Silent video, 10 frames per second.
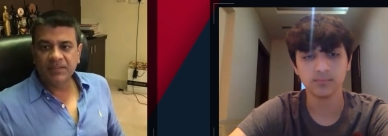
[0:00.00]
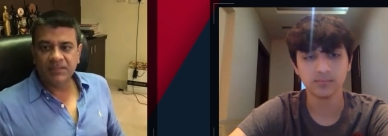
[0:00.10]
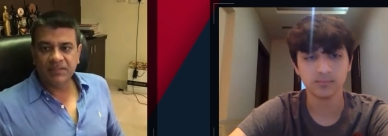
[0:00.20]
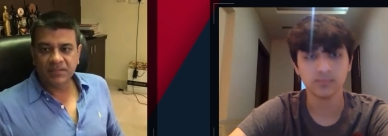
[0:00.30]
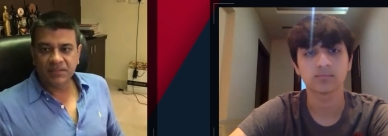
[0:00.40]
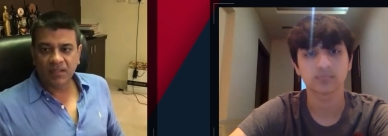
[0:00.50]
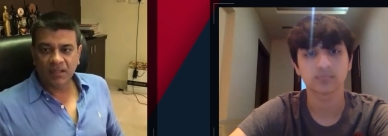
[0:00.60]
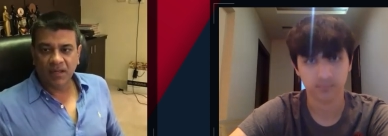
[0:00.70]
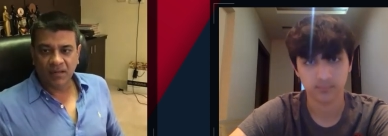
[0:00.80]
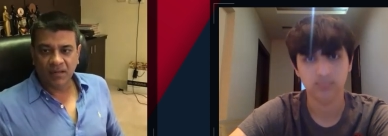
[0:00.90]
Speaker 1: space
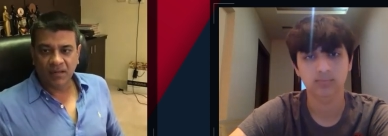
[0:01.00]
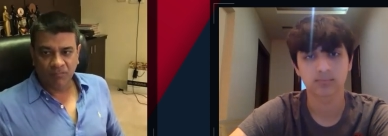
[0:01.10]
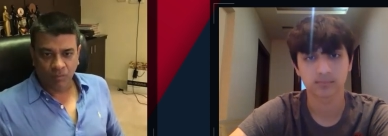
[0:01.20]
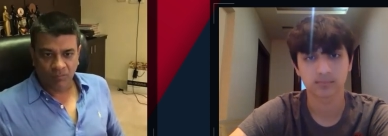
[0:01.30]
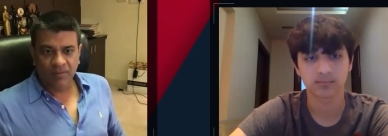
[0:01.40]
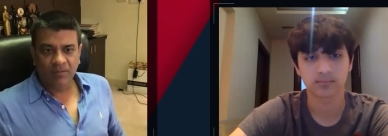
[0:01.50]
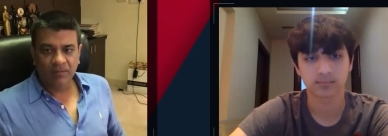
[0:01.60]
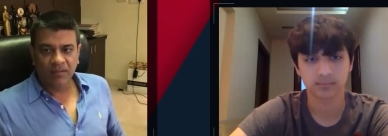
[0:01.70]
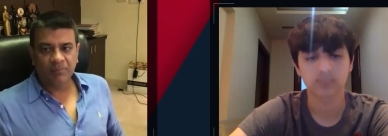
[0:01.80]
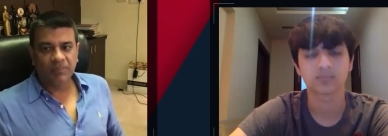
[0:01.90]
are evolving.
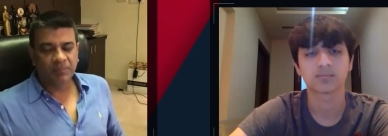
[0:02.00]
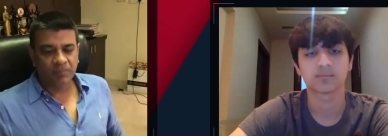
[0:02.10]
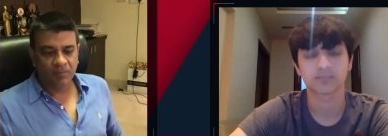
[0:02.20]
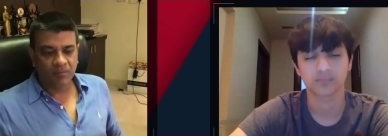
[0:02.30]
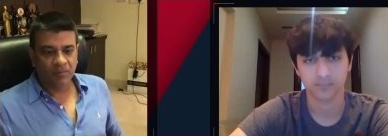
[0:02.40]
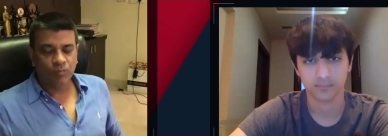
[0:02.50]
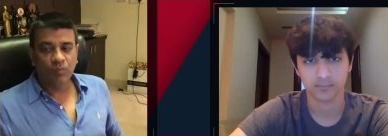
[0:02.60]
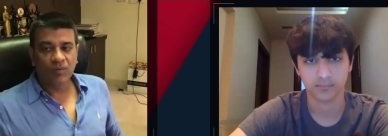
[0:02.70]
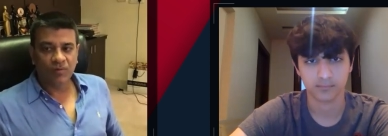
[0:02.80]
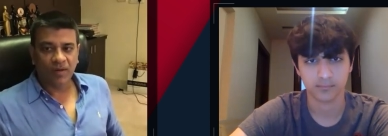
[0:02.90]
There are people you know,
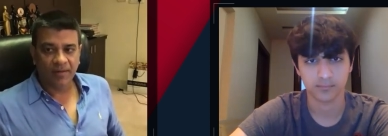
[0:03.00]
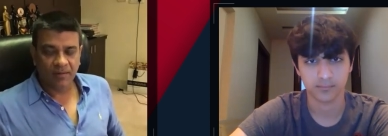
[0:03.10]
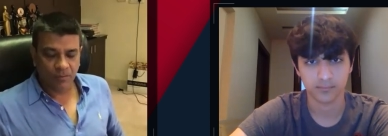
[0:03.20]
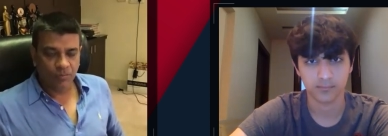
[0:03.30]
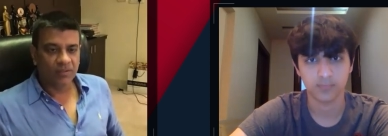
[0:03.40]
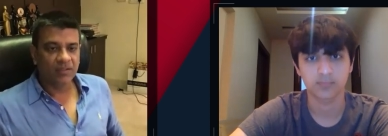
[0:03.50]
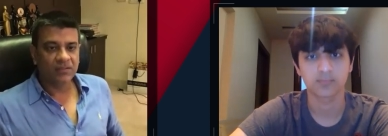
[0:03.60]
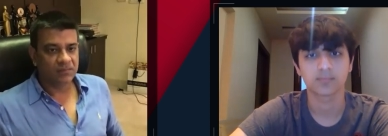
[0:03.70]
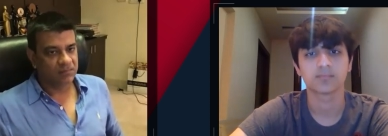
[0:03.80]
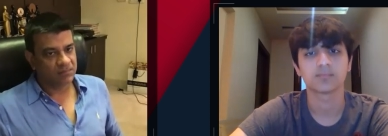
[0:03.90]
who have tried new
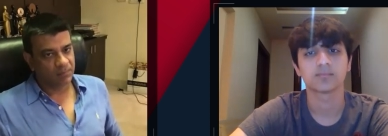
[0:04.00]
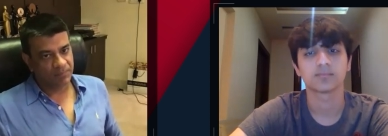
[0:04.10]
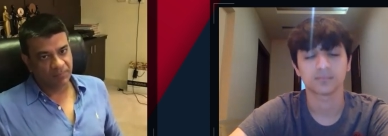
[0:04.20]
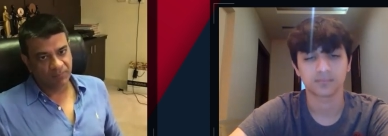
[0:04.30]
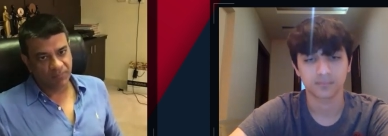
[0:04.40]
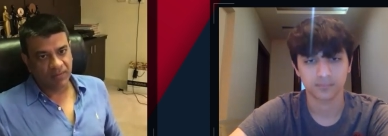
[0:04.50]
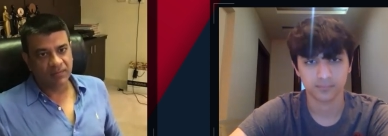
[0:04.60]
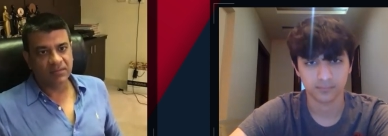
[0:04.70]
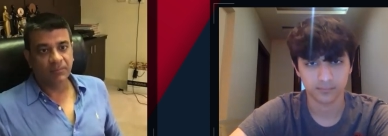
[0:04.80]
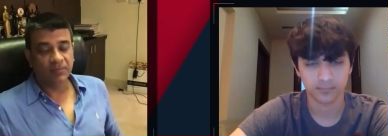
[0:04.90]
things. Some of them
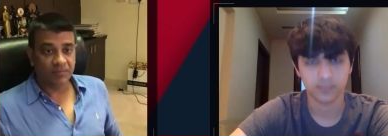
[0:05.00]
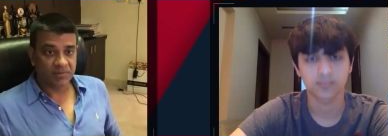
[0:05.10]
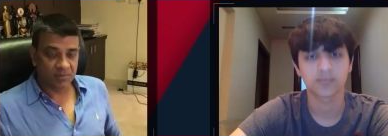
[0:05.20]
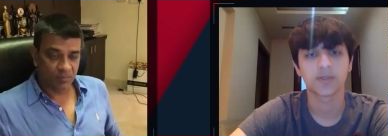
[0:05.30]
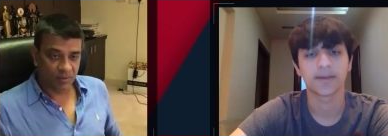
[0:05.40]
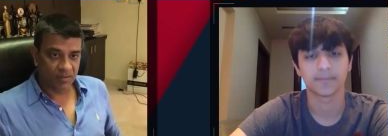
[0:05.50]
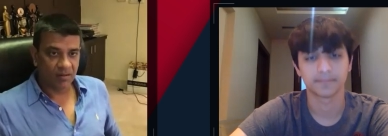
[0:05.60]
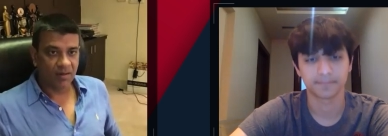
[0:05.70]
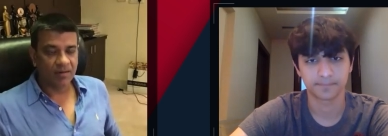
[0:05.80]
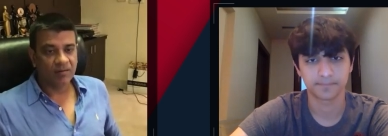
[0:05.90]
failed. Some of them are still
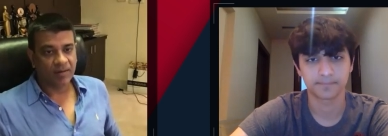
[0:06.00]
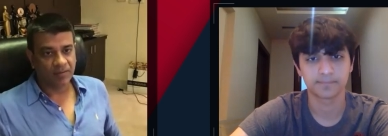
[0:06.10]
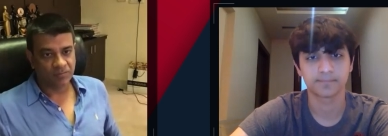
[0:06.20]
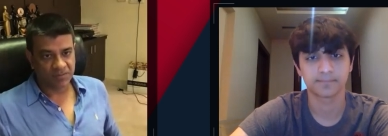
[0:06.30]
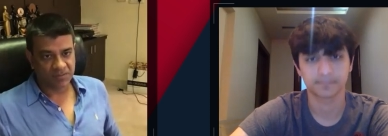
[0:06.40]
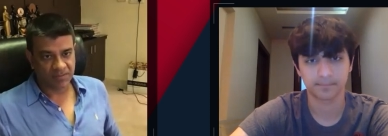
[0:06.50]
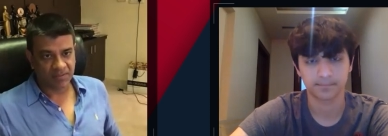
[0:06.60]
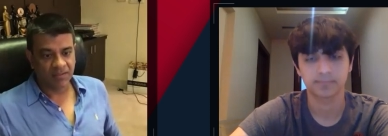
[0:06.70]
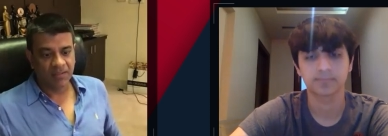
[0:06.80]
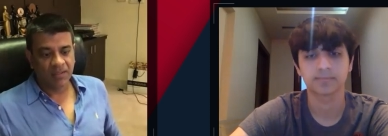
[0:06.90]
working hard and trying to
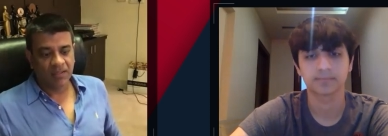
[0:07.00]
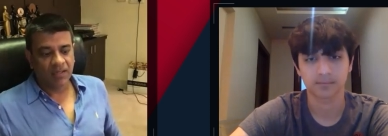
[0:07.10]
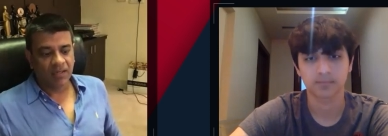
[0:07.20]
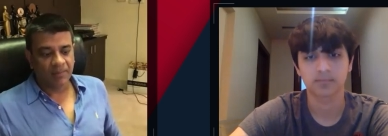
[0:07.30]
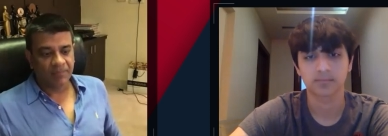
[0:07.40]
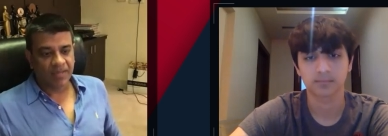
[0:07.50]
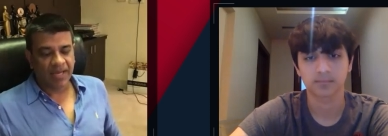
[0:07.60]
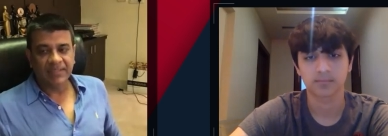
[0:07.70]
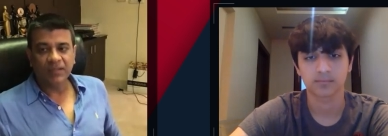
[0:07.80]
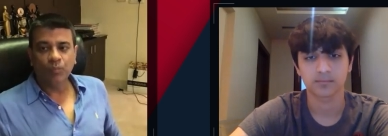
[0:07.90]
succeed.
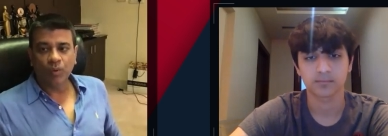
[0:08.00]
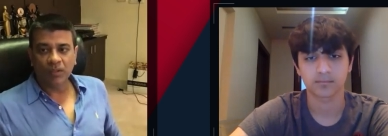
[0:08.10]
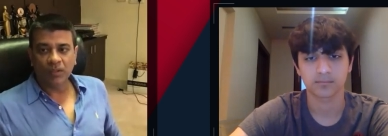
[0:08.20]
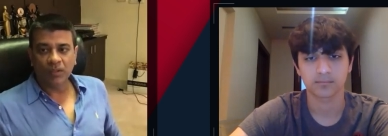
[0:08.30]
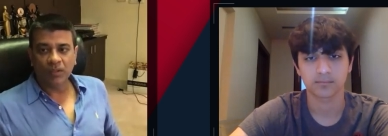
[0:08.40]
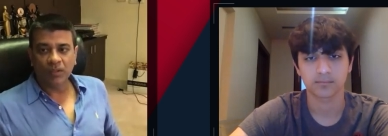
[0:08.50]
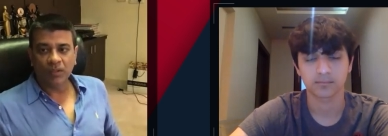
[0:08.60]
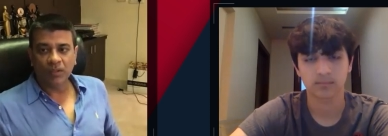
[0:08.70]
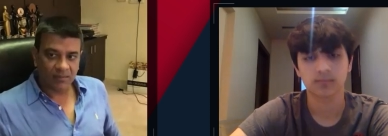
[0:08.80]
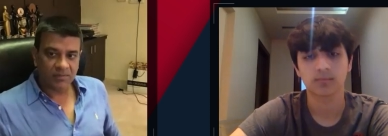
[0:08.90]
Uh, I think what today the